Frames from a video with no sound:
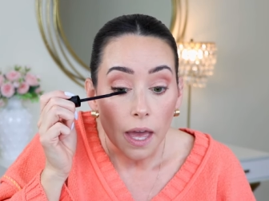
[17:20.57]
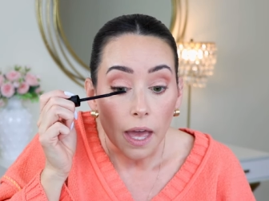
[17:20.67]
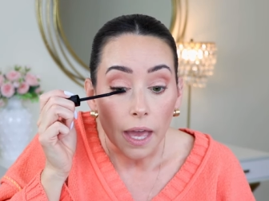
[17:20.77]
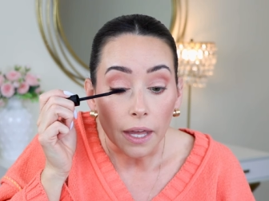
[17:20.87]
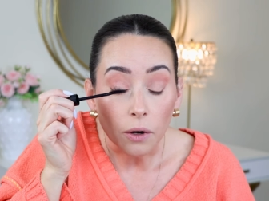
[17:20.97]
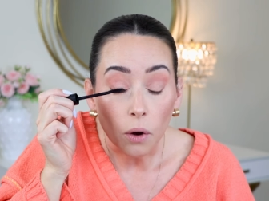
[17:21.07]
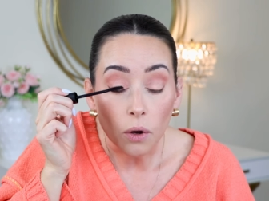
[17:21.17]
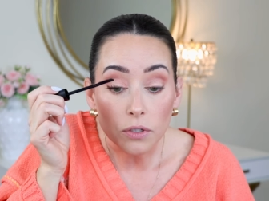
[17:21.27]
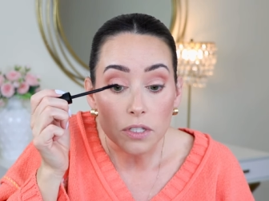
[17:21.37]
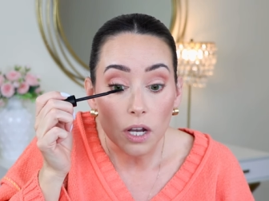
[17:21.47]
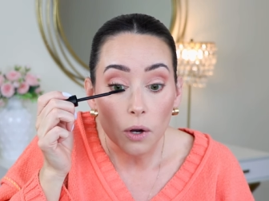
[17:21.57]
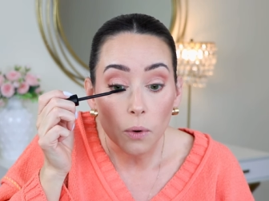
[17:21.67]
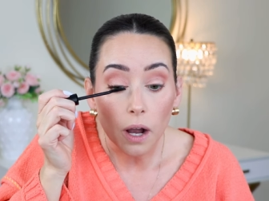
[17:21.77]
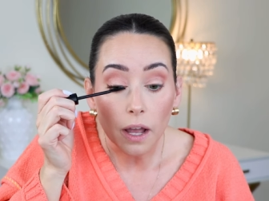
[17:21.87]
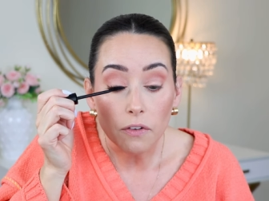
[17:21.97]
And
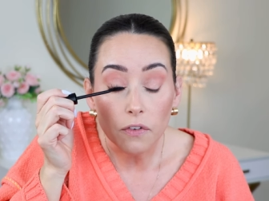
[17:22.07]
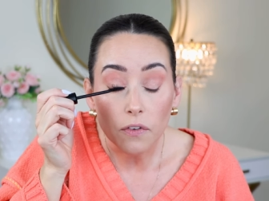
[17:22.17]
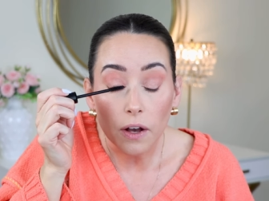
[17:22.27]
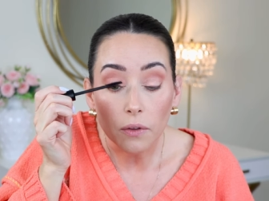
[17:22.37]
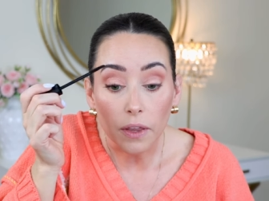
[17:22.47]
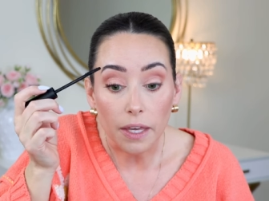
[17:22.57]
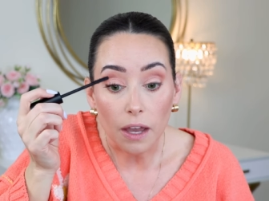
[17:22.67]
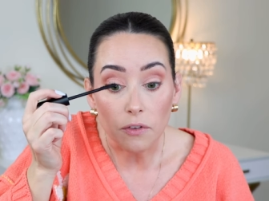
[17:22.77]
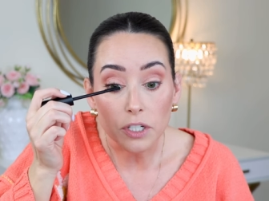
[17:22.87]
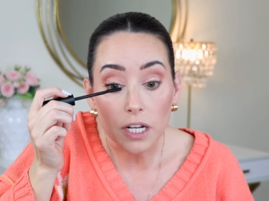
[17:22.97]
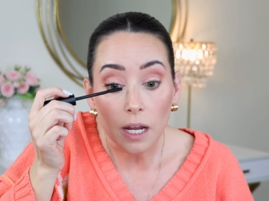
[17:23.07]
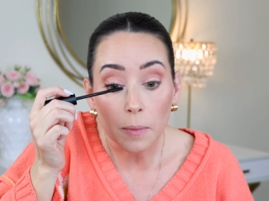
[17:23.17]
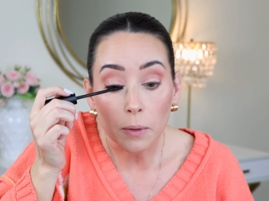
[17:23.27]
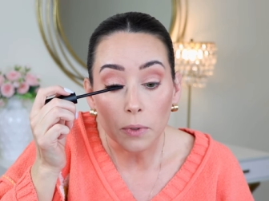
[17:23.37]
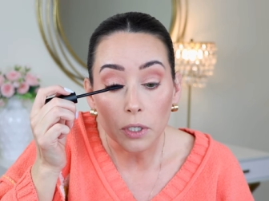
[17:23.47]
also, I felt like every time
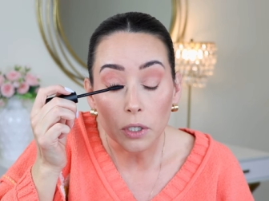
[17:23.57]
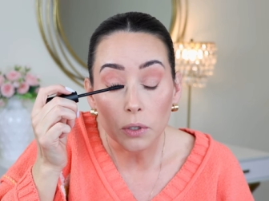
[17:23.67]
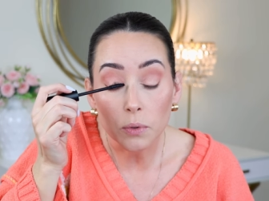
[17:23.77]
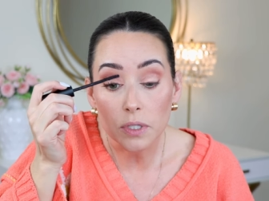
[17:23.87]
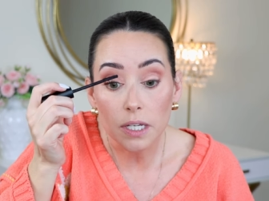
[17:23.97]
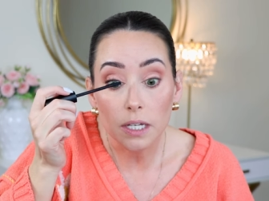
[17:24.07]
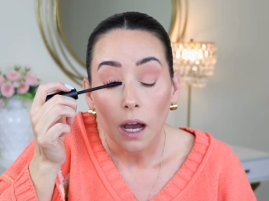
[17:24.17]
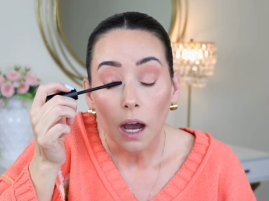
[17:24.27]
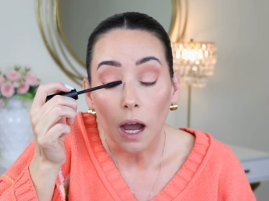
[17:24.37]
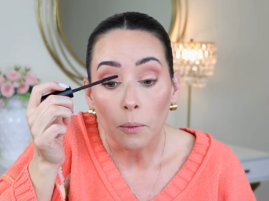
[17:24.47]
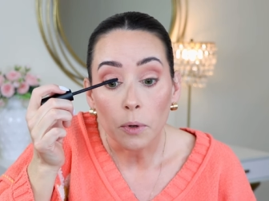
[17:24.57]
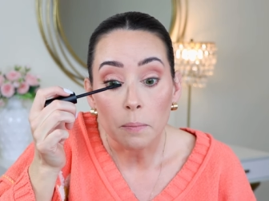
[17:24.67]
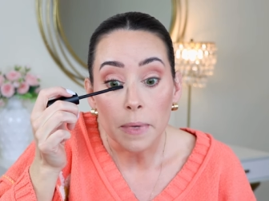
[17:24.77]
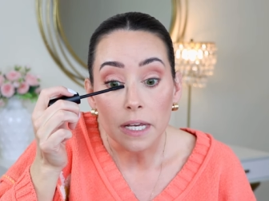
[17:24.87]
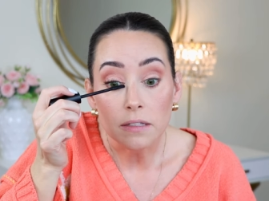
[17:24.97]
I would use it, I would
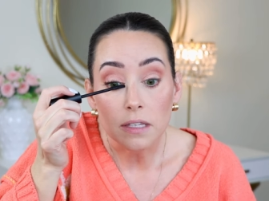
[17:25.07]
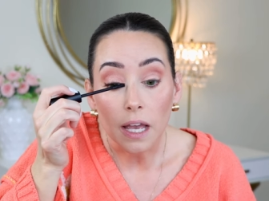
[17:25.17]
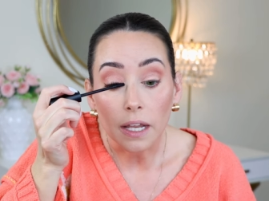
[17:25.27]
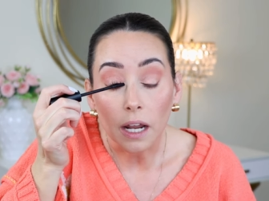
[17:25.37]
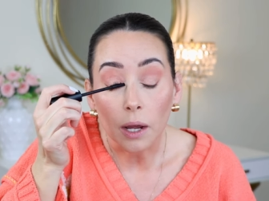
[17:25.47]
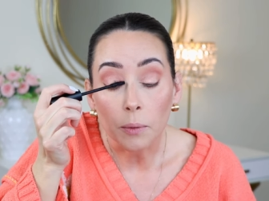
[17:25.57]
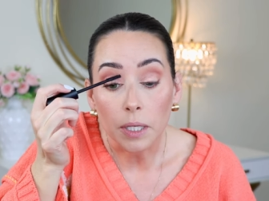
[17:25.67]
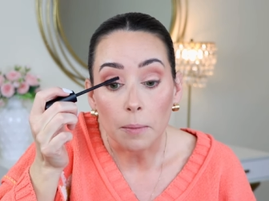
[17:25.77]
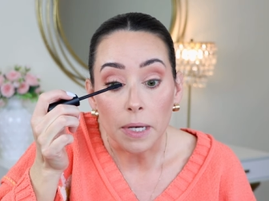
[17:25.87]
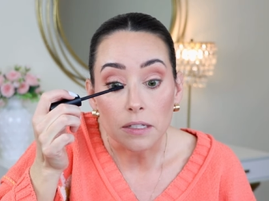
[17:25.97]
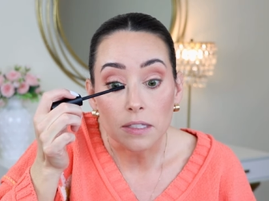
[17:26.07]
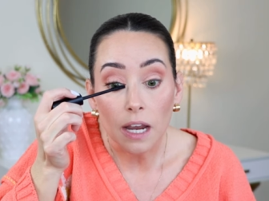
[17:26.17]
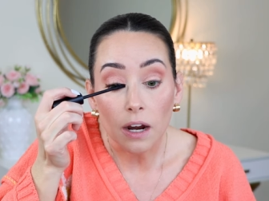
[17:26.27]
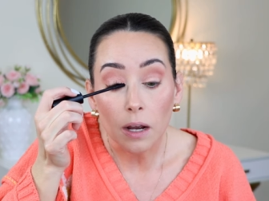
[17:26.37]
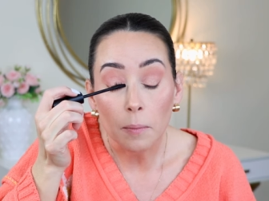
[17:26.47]
miss and I would get
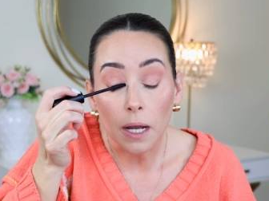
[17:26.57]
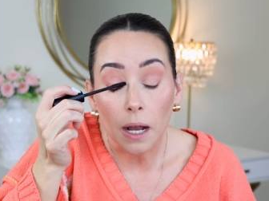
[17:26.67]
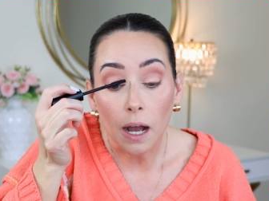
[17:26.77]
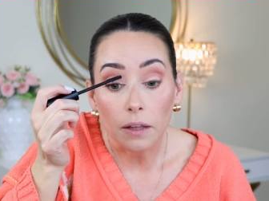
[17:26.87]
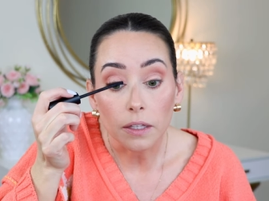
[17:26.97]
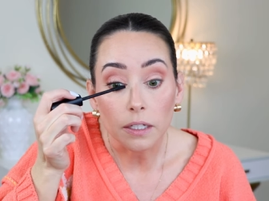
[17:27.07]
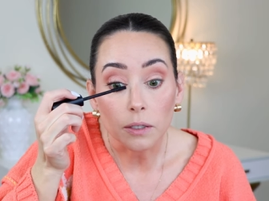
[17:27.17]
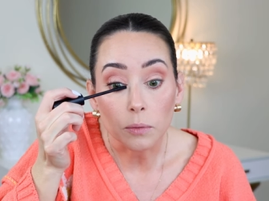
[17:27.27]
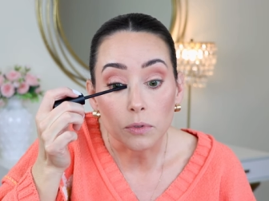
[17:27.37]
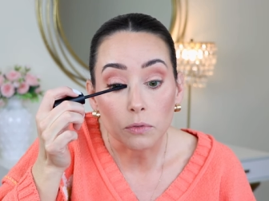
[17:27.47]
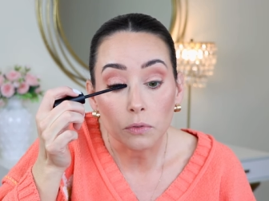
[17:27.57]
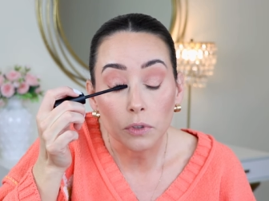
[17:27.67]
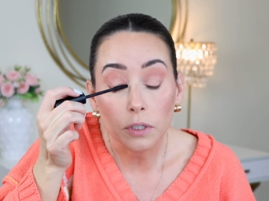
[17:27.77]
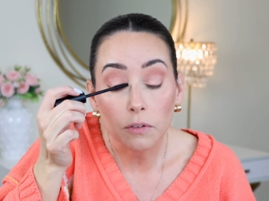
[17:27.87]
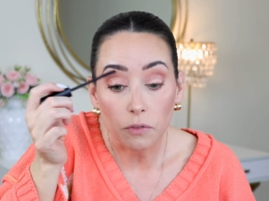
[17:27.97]
mascara on my eyelid, and it was
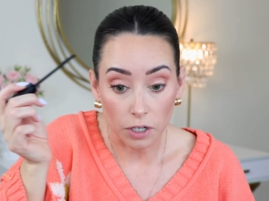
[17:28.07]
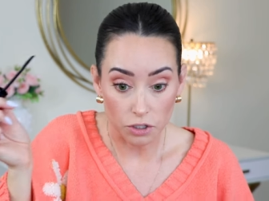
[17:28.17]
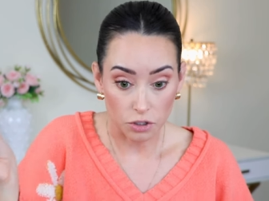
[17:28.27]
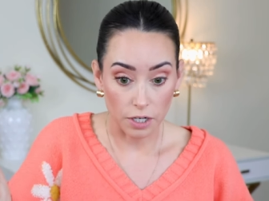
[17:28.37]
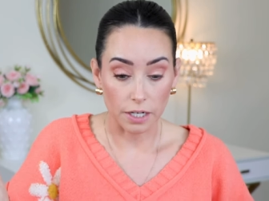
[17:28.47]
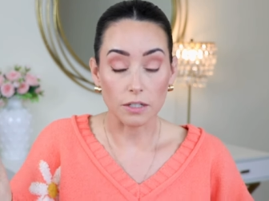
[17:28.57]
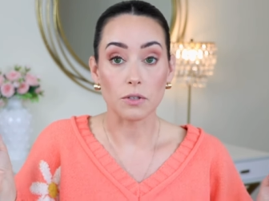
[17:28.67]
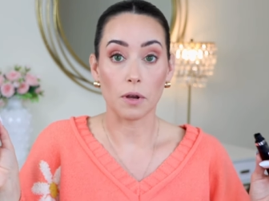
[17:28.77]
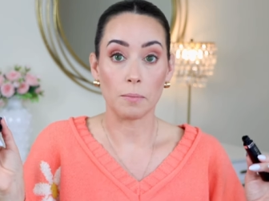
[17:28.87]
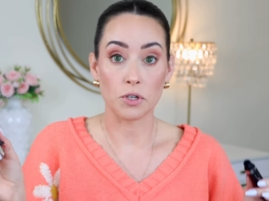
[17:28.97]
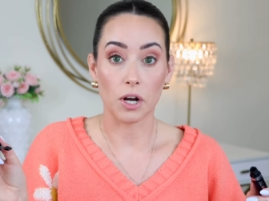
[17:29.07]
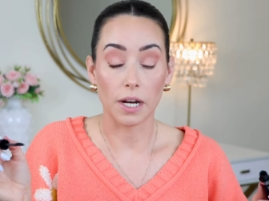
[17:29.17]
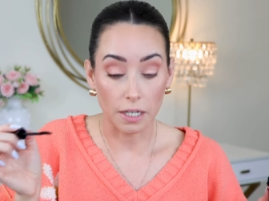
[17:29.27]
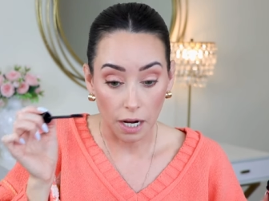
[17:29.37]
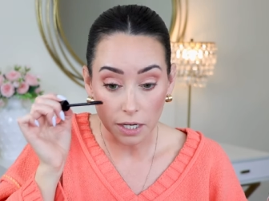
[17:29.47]
really frustrating. So, I'm
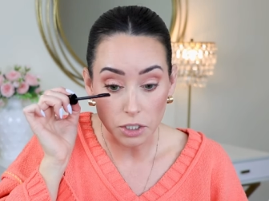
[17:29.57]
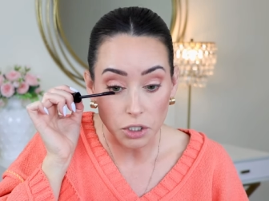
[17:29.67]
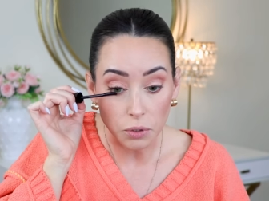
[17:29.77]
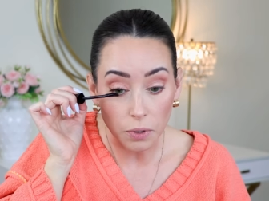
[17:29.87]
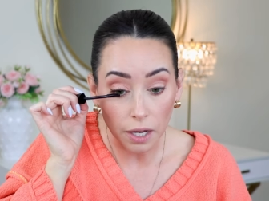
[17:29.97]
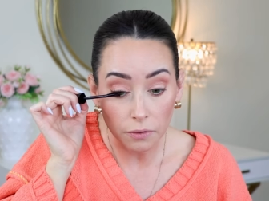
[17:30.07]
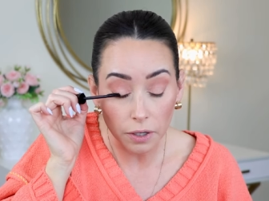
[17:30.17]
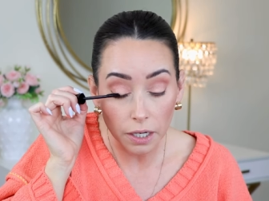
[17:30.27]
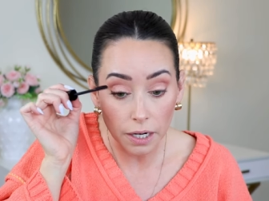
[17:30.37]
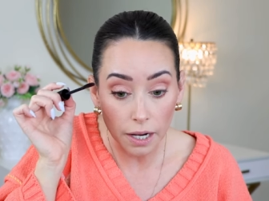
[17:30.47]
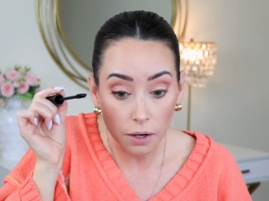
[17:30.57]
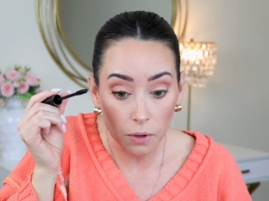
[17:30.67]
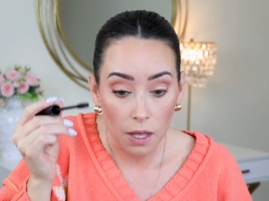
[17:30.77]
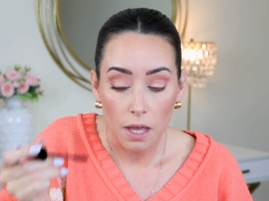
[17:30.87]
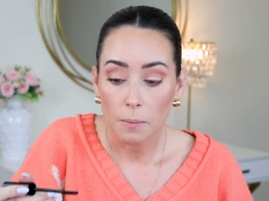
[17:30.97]
trying not to do that right now
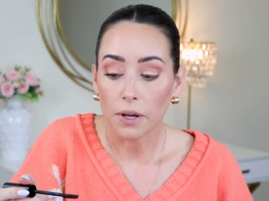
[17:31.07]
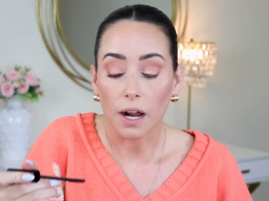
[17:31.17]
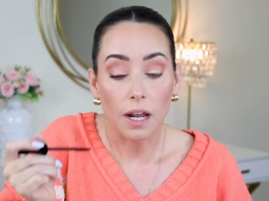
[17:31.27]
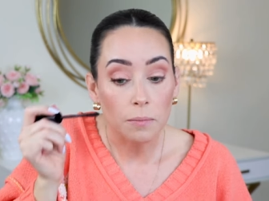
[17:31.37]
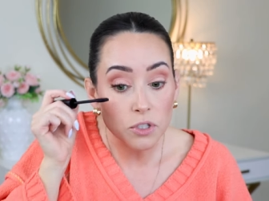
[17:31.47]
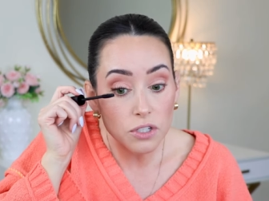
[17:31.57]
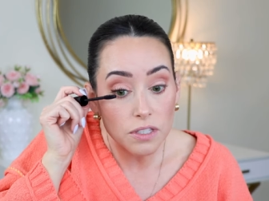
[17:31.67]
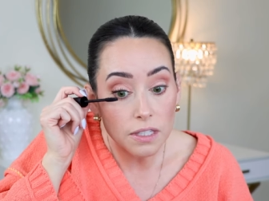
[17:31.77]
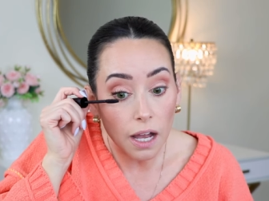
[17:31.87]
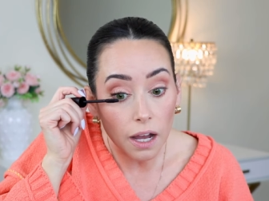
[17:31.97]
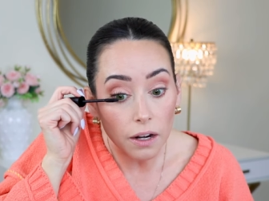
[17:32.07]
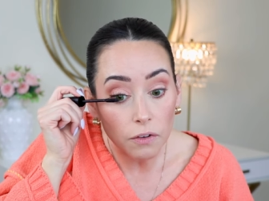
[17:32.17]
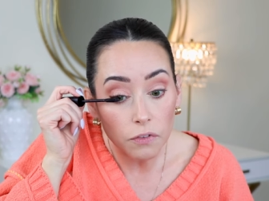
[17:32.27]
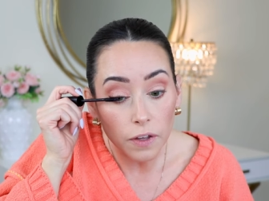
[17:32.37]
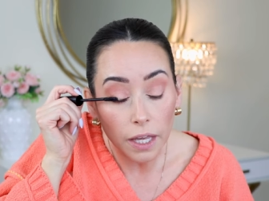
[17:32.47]
but I'm just not a
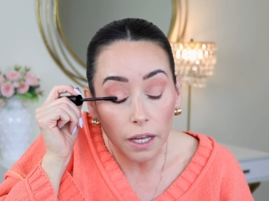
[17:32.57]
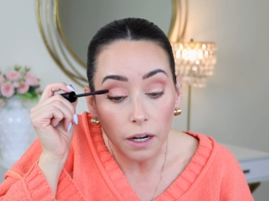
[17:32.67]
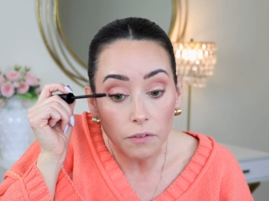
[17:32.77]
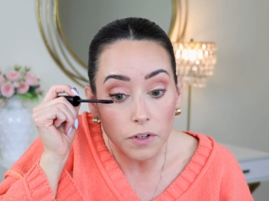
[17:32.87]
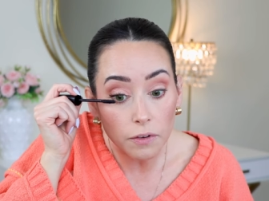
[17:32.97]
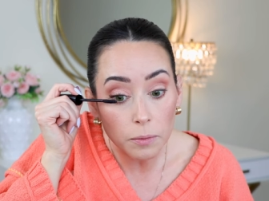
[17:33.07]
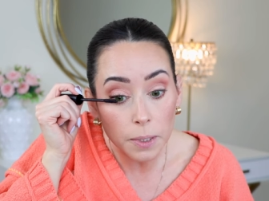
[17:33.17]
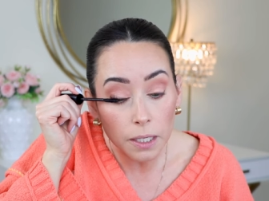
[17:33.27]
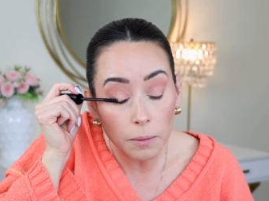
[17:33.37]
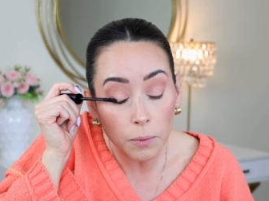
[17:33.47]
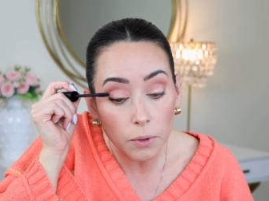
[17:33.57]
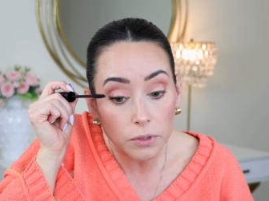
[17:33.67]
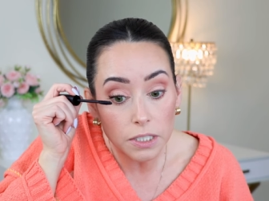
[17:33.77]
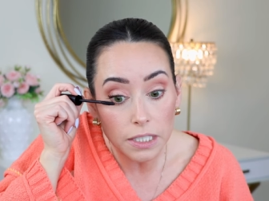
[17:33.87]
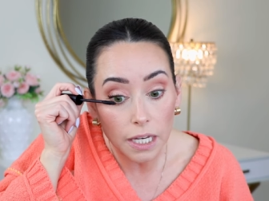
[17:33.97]
fan. I've never been able
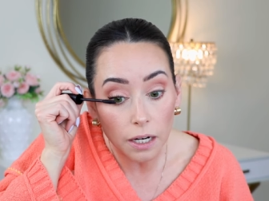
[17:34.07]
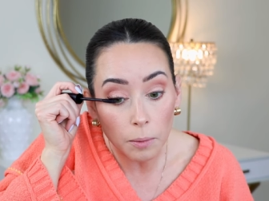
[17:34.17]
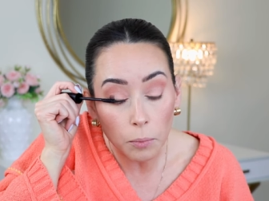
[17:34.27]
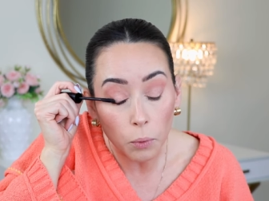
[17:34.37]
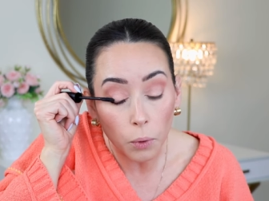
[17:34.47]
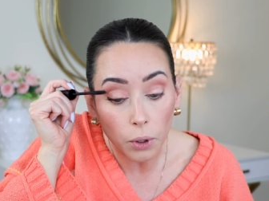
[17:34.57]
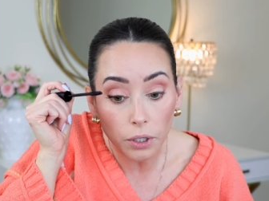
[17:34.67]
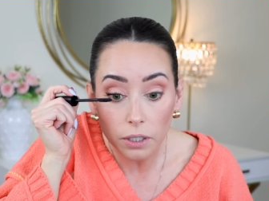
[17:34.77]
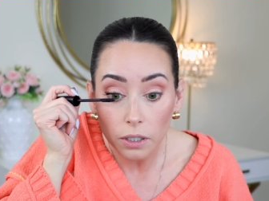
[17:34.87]
to get on board